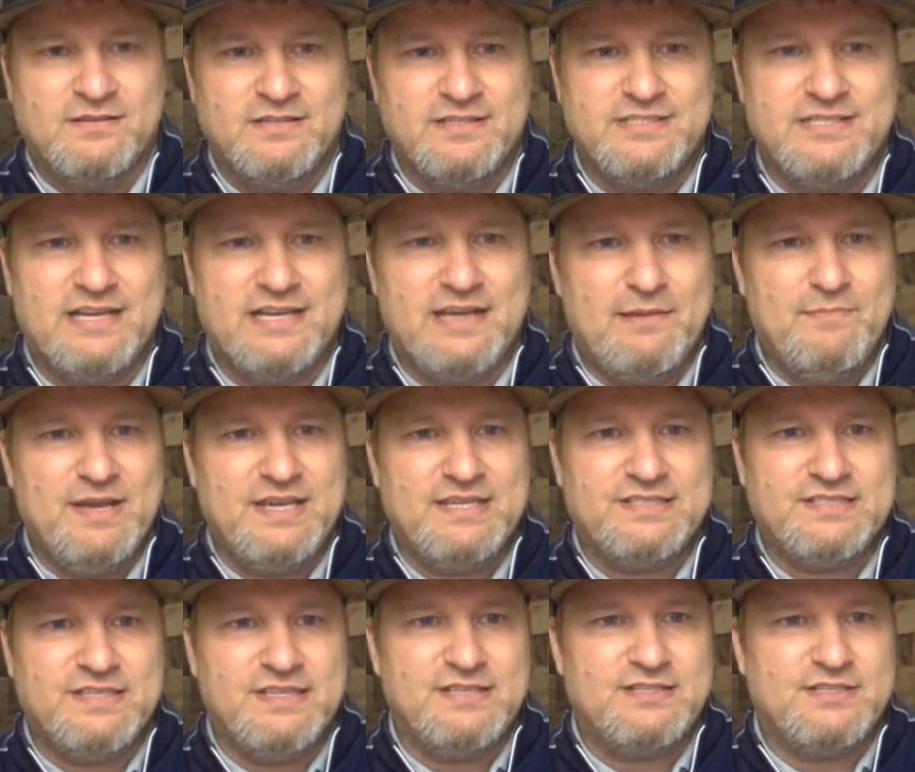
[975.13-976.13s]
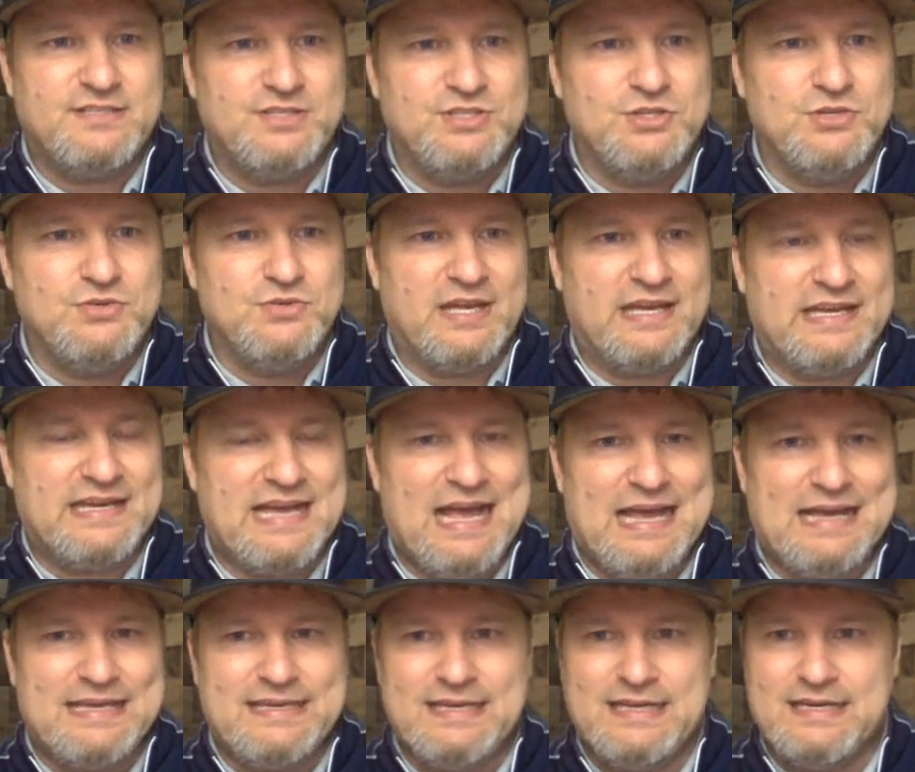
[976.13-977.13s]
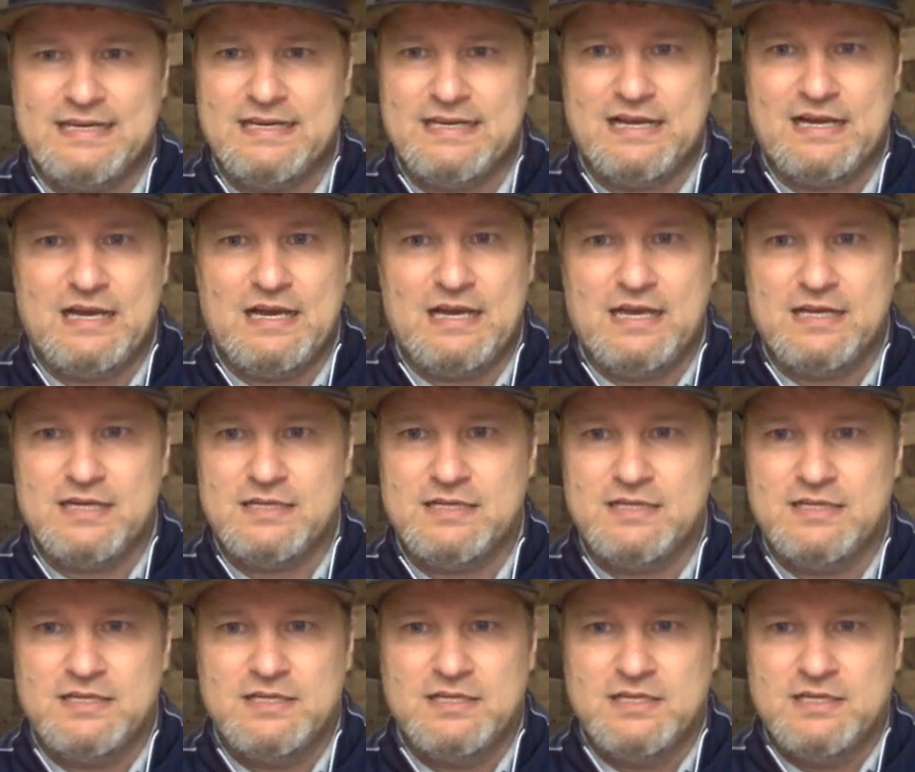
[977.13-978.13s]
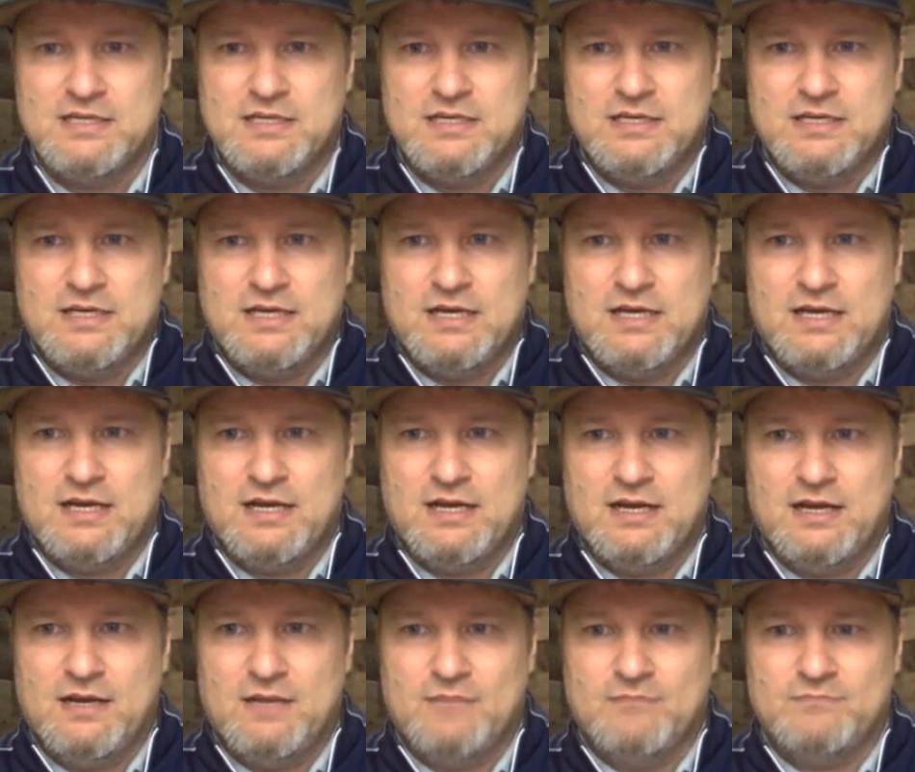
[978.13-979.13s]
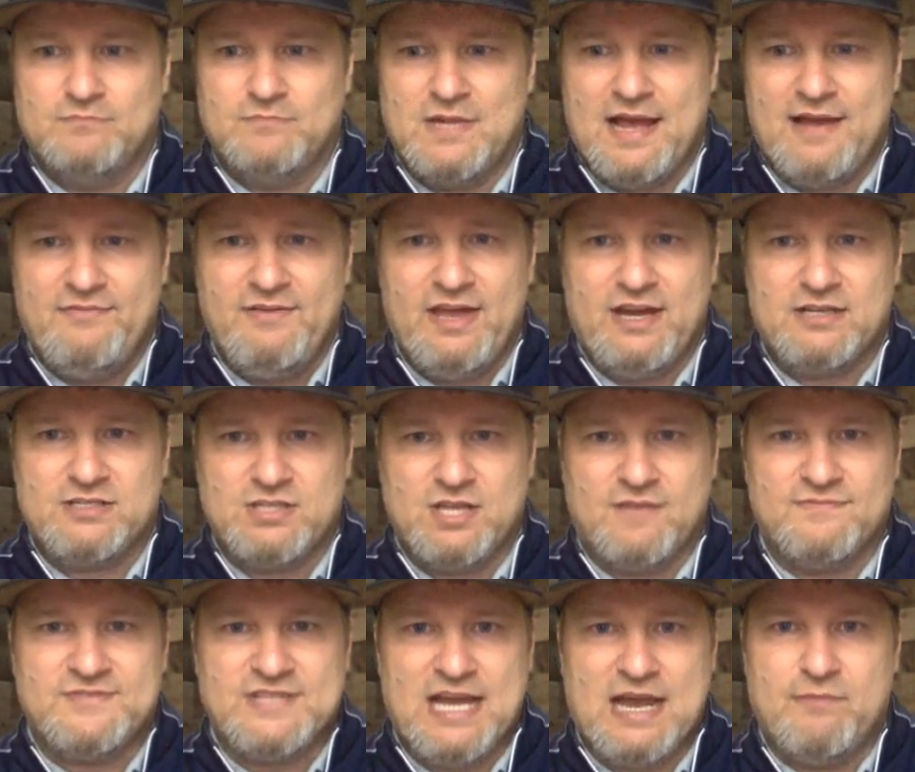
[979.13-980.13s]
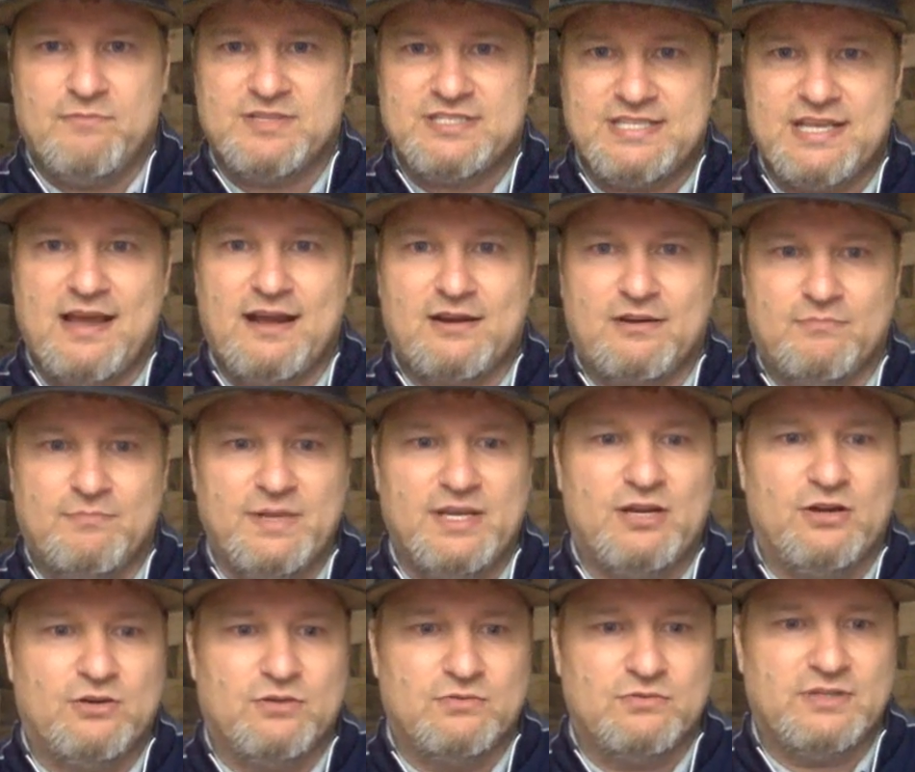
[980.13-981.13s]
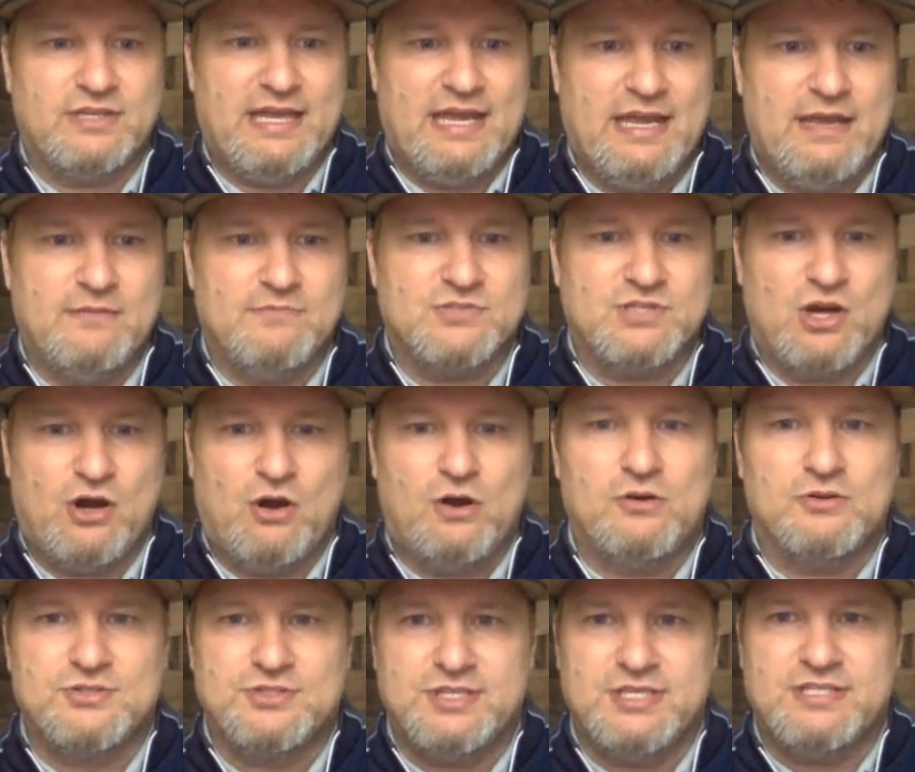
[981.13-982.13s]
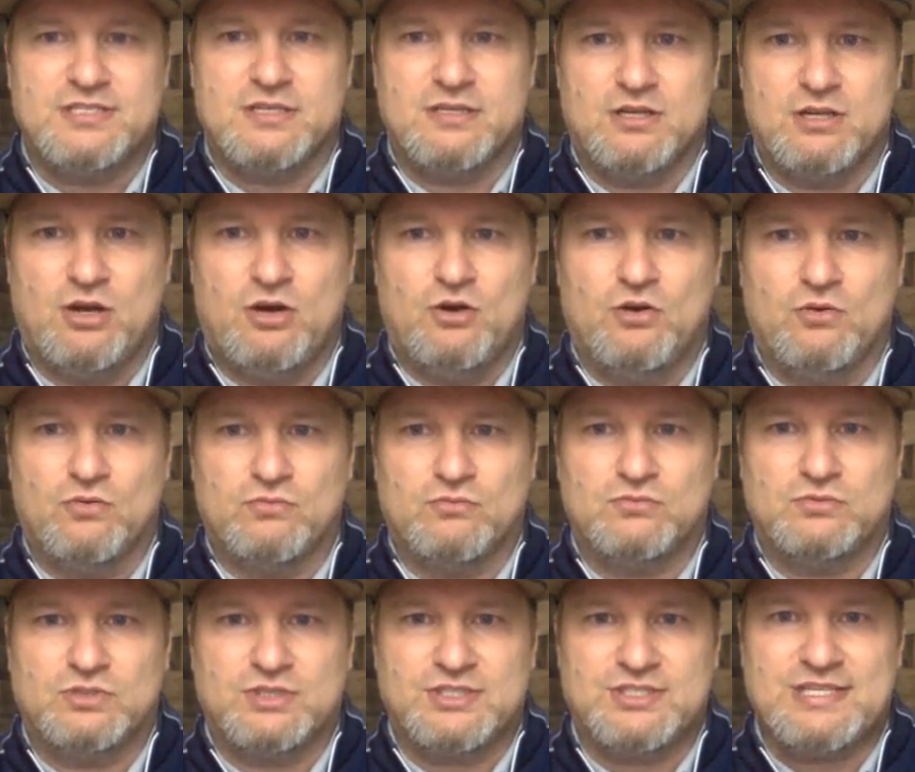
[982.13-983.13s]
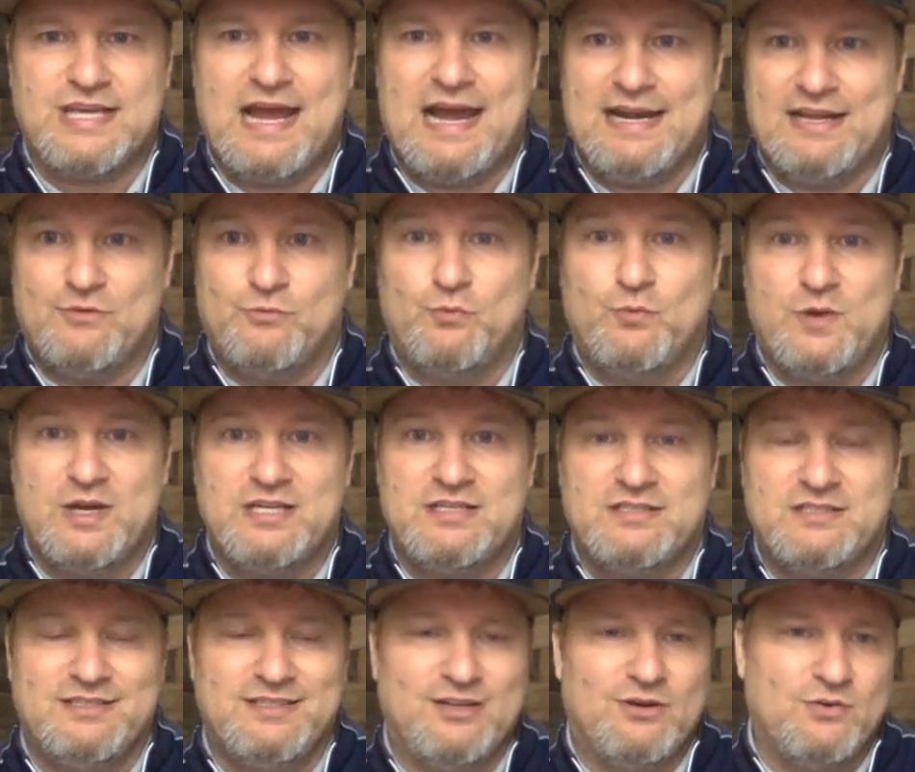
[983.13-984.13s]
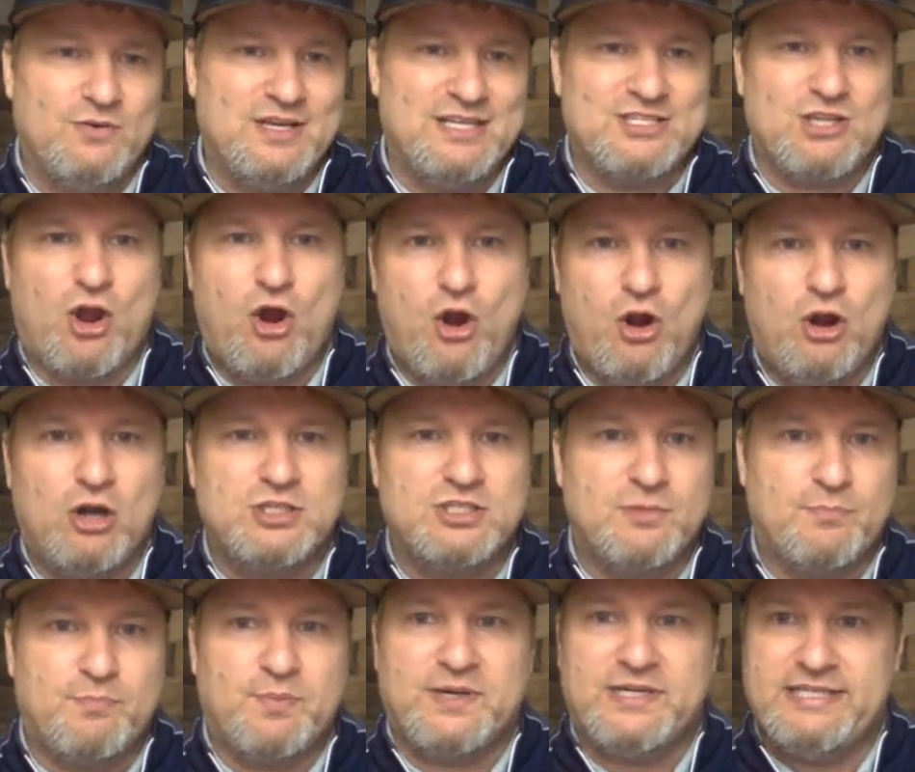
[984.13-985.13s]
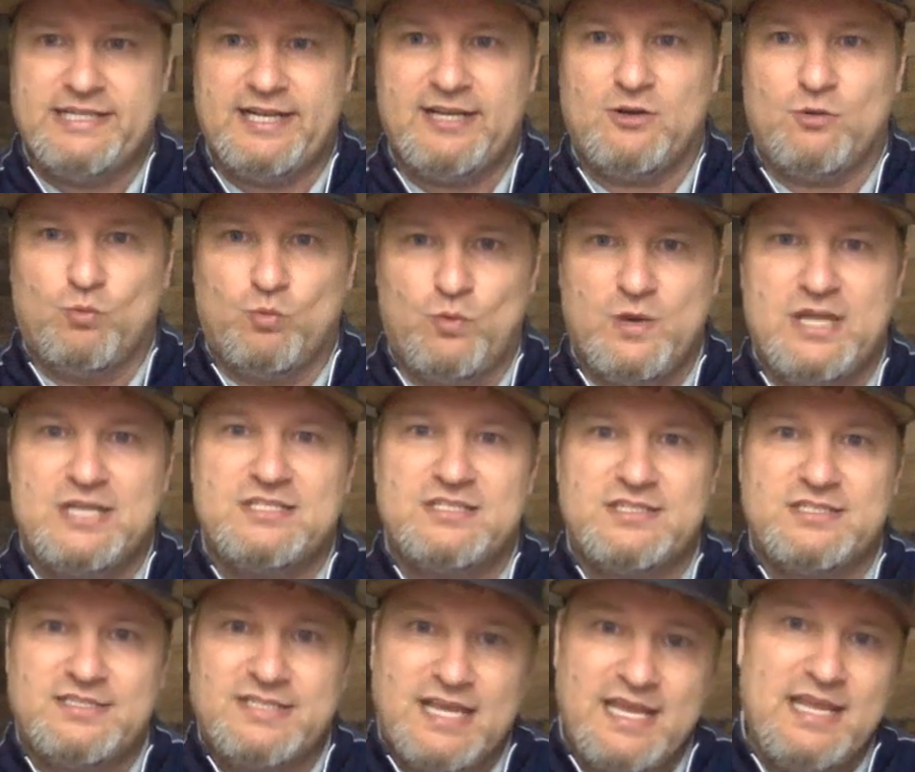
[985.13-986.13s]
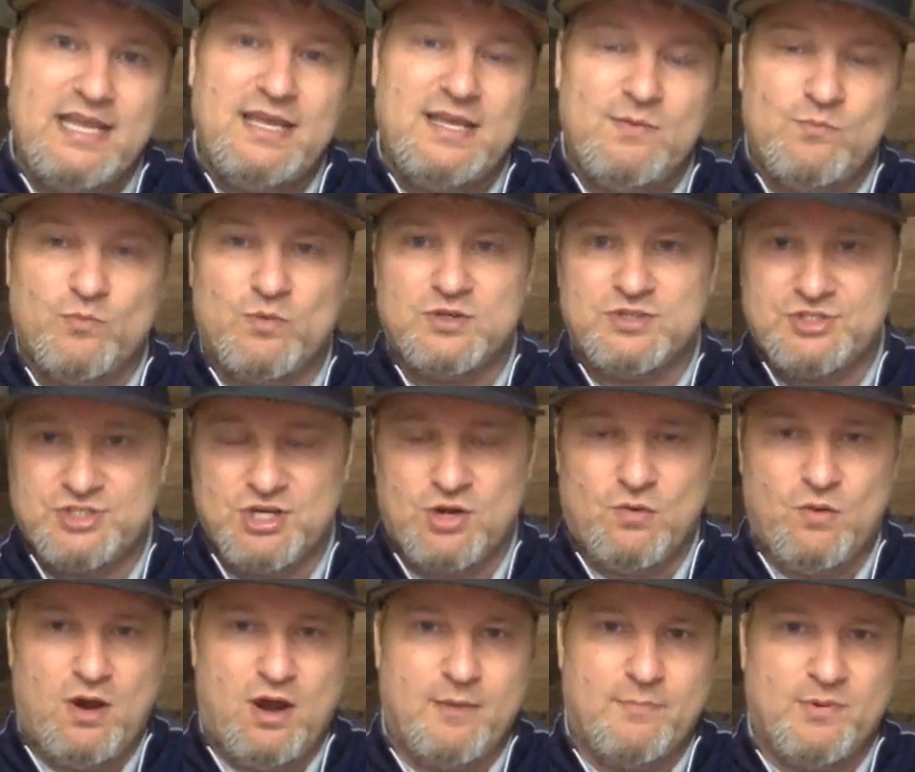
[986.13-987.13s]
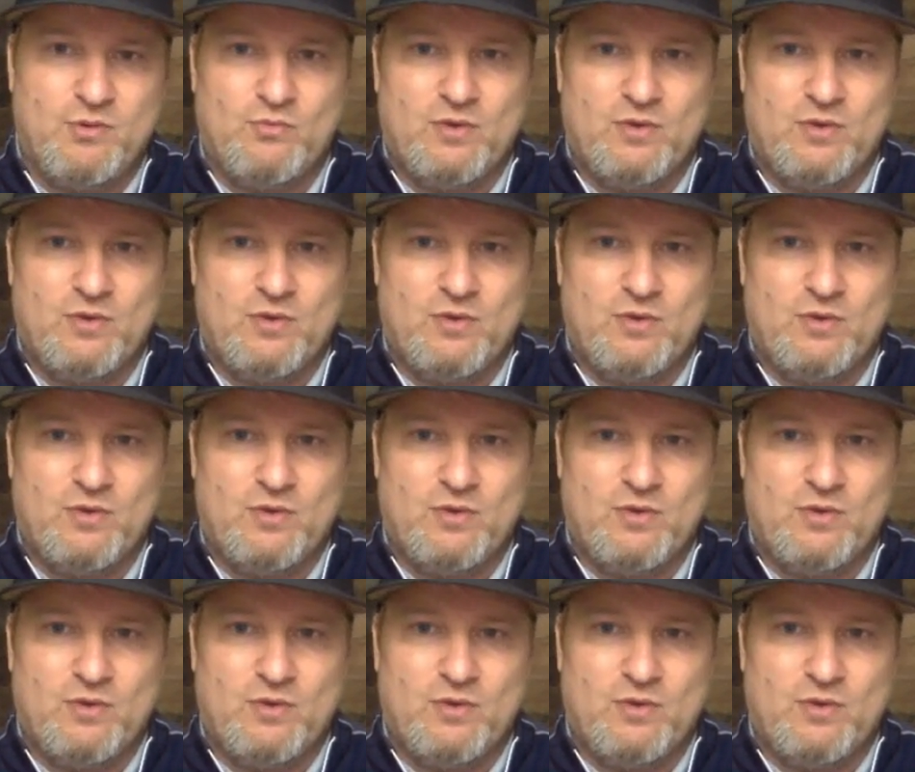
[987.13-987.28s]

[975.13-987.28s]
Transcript: DJ, that makes sense to you? Like, I cannot. I've had a tough time with Sacramento games all season long deciding which, it's hard to predict which team will show up.